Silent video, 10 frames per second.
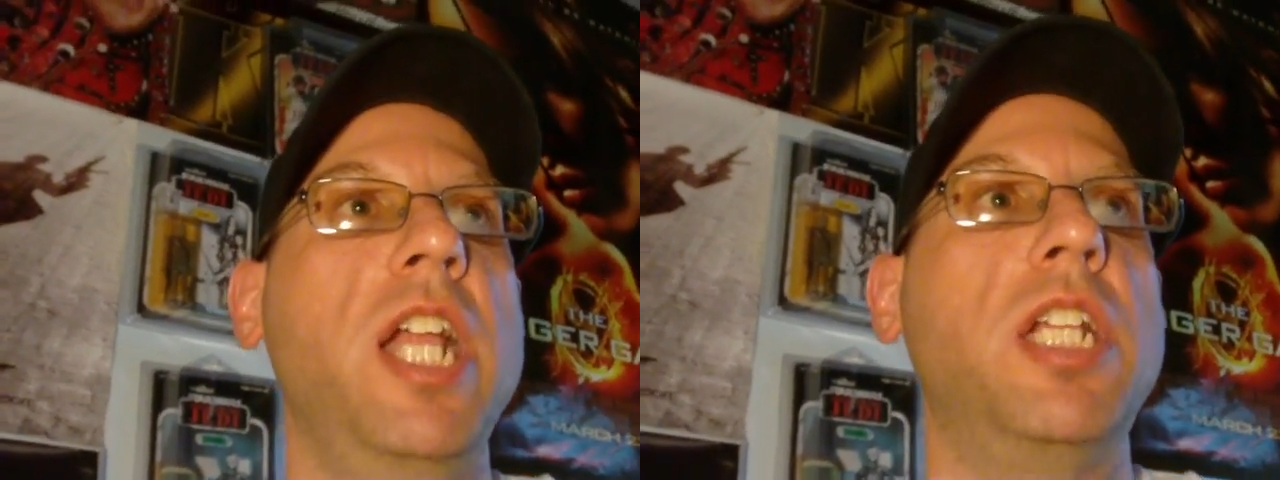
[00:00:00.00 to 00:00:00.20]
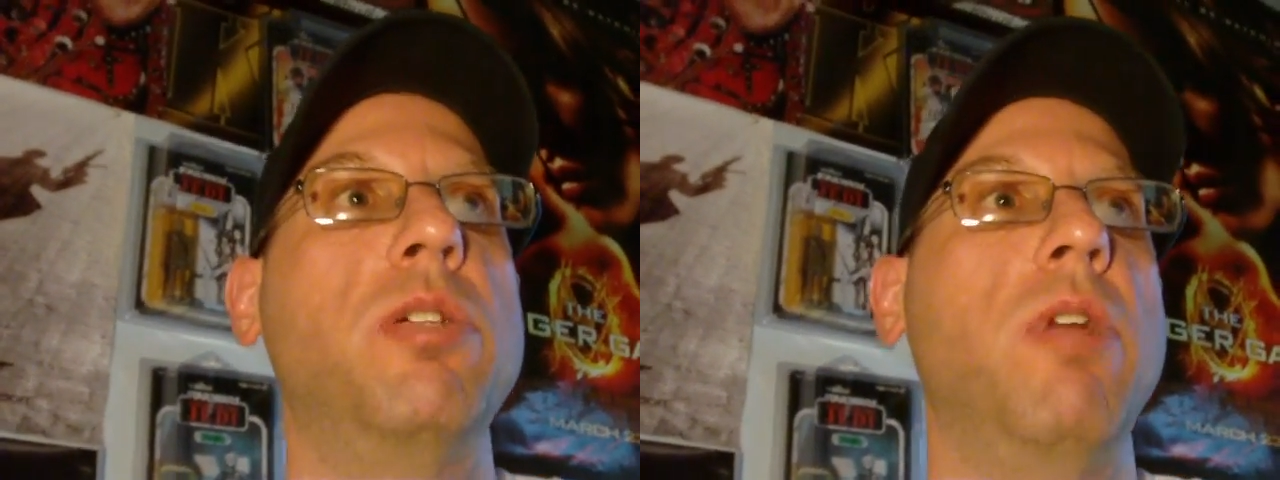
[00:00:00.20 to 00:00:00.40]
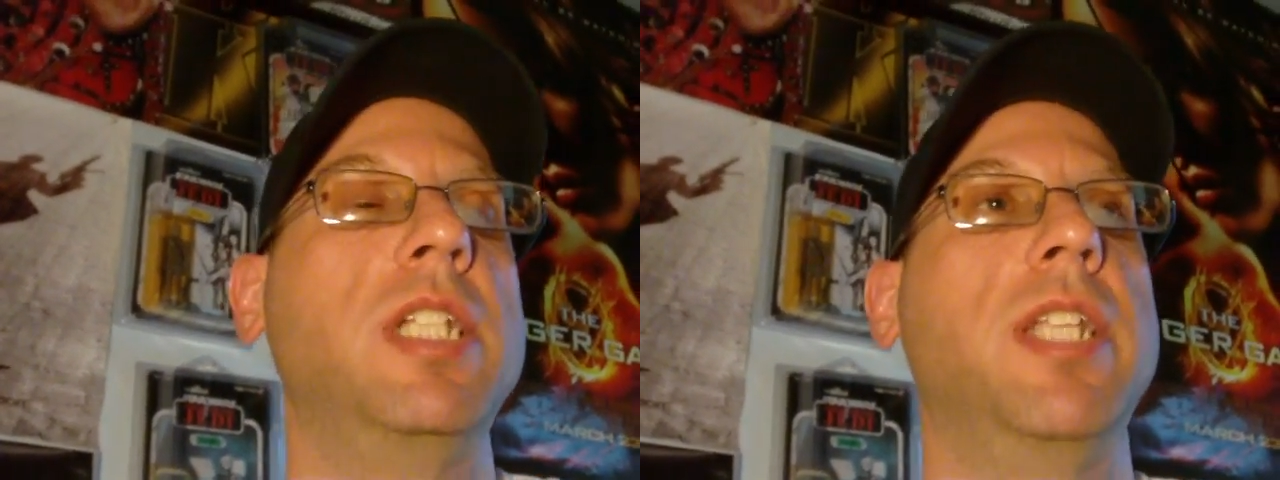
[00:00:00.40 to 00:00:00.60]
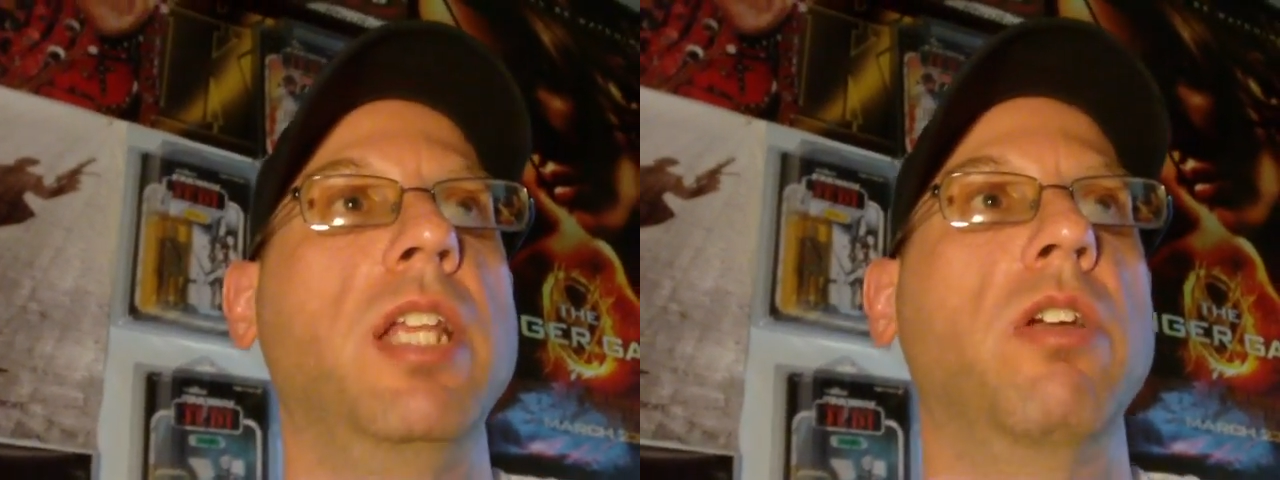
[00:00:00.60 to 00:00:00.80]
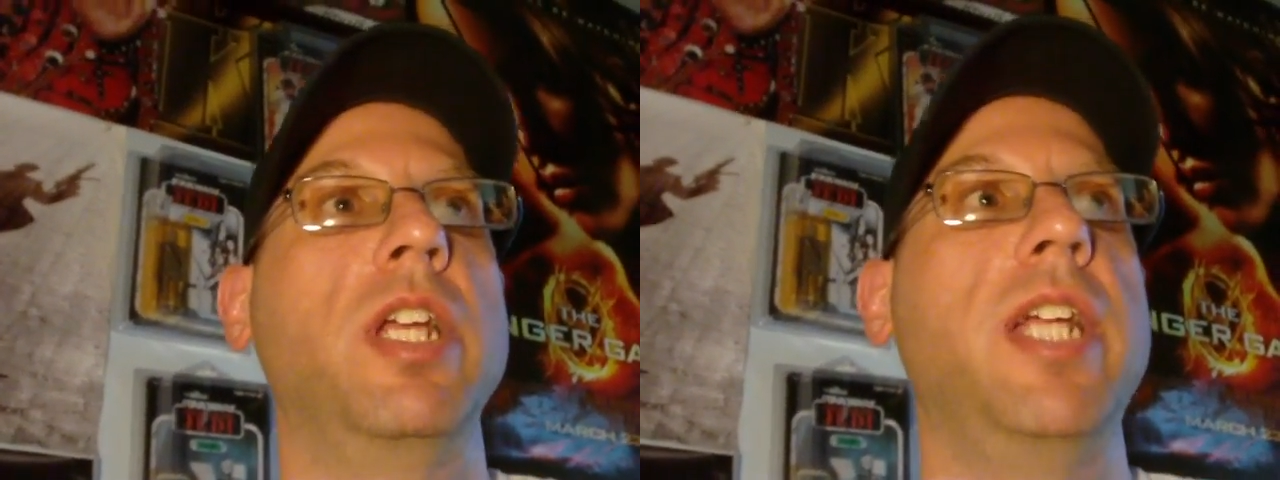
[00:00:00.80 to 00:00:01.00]

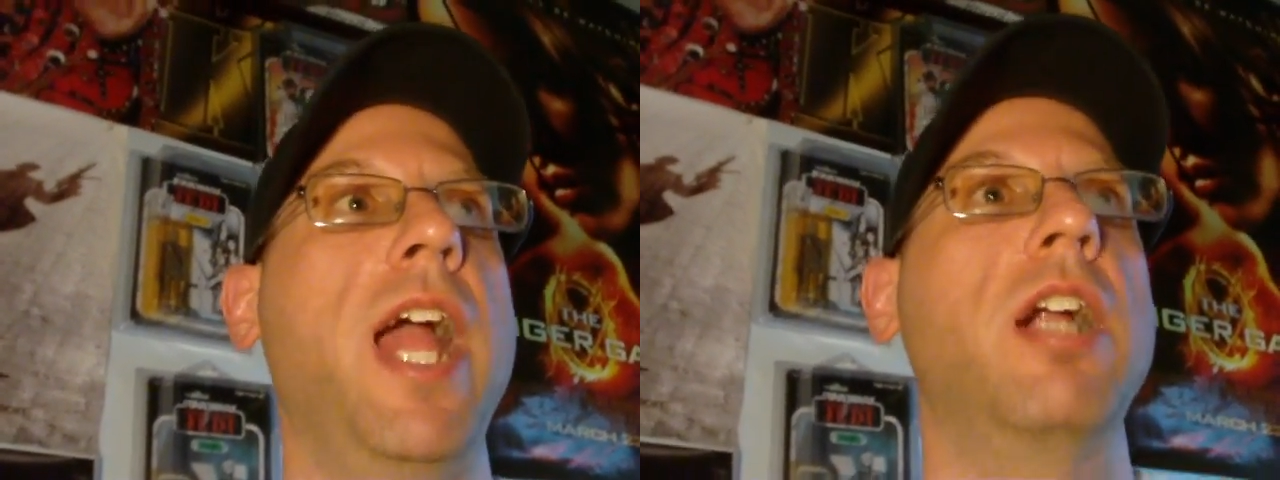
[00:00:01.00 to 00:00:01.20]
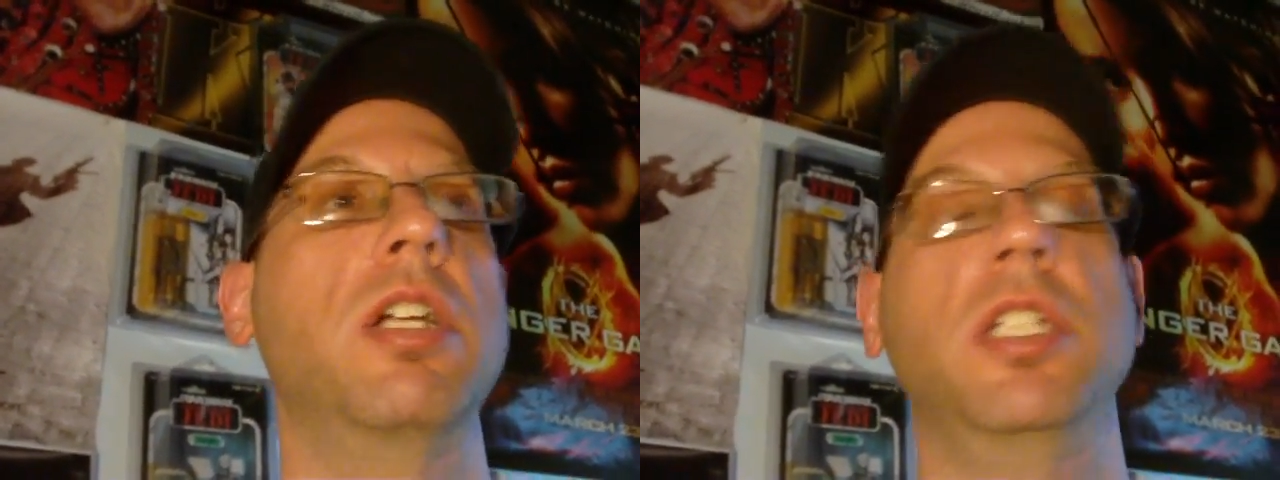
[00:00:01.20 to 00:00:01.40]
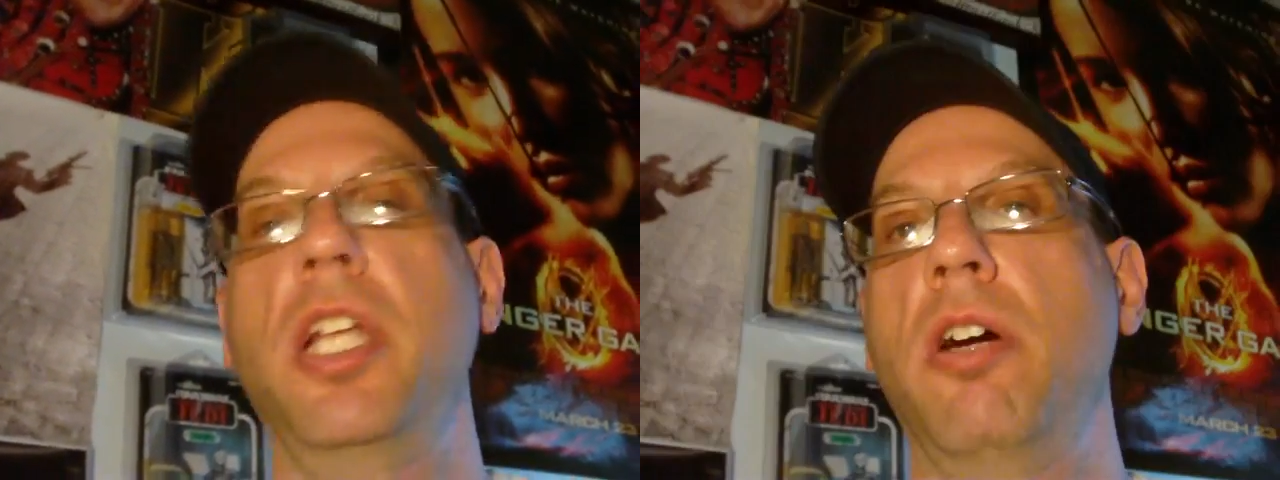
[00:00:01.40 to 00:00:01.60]
interesting looking characters.